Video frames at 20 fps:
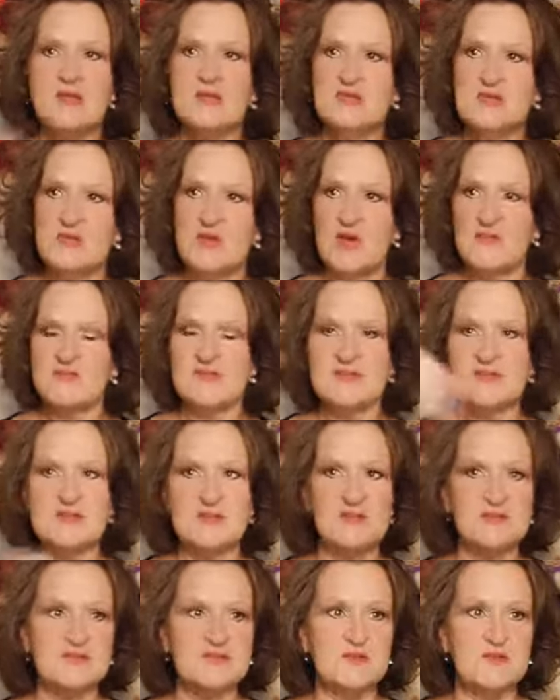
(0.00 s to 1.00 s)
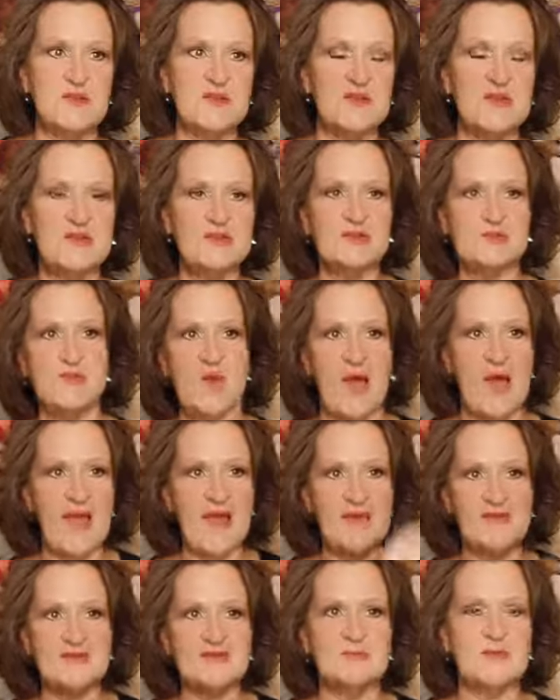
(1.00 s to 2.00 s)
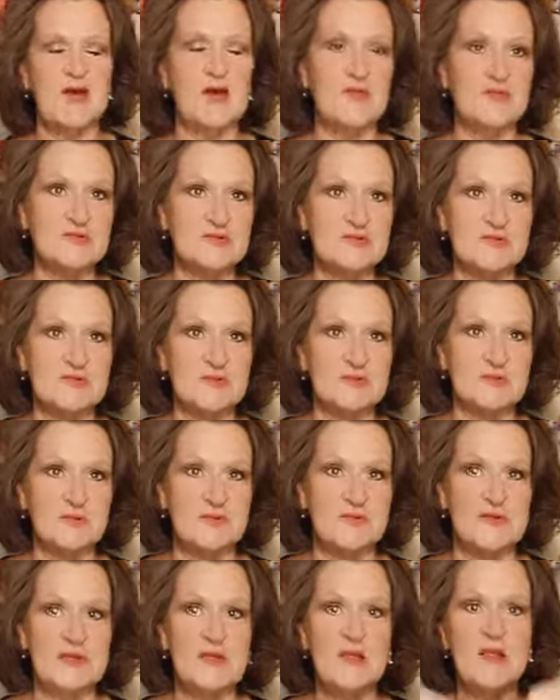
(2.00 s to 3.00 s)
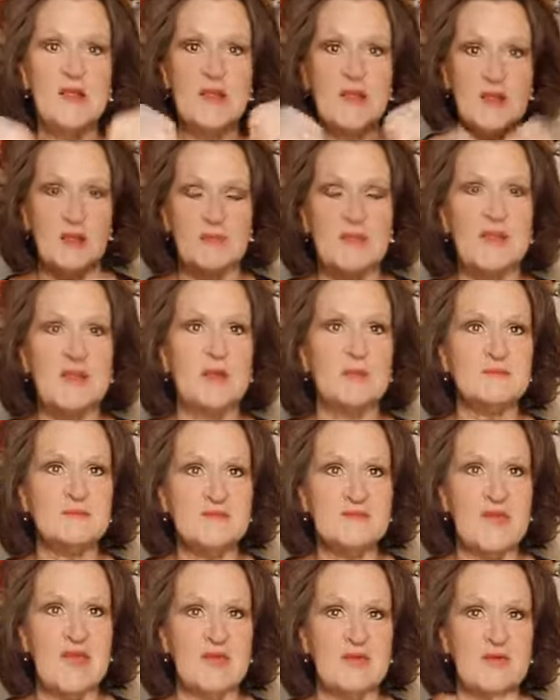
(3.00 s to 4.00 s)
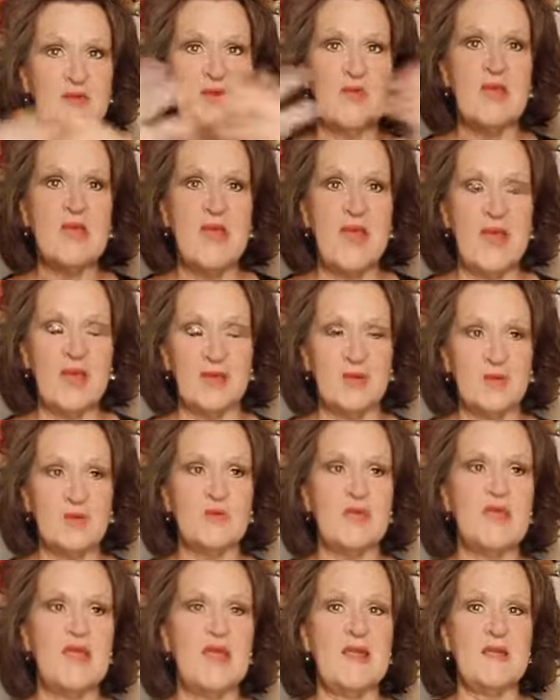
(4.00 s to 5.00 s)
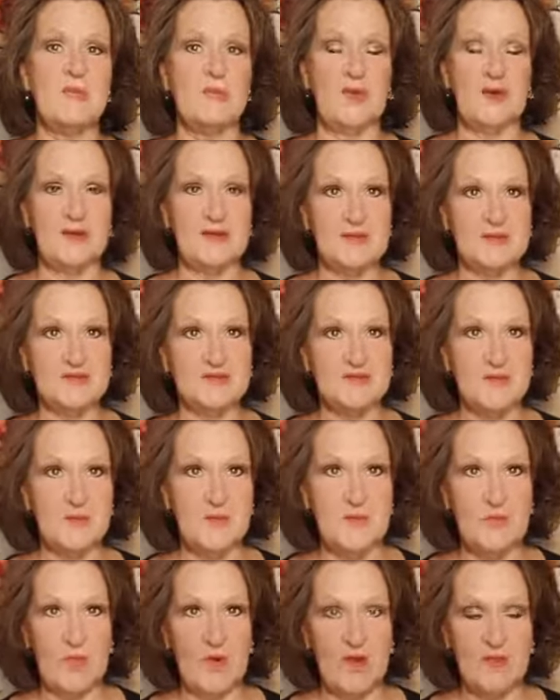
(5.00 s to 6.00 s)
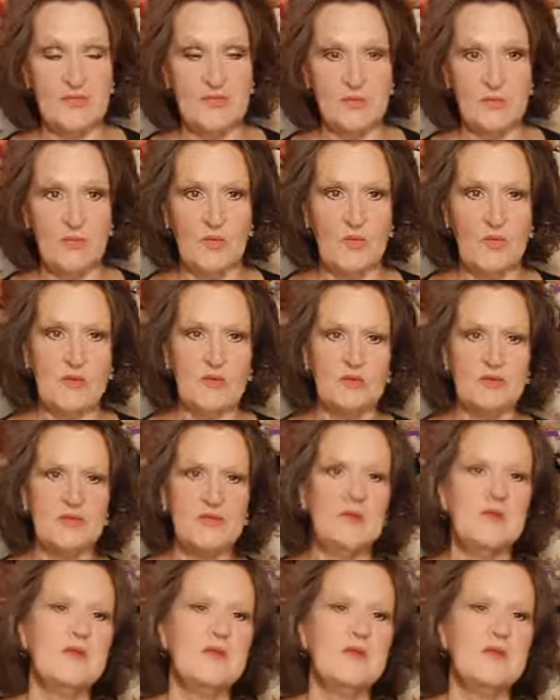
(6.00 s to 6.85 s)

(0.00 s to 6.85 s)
Do you have the skills that we need? Do I have some other skills that we need? Can we come together and create what it is that we want in the world?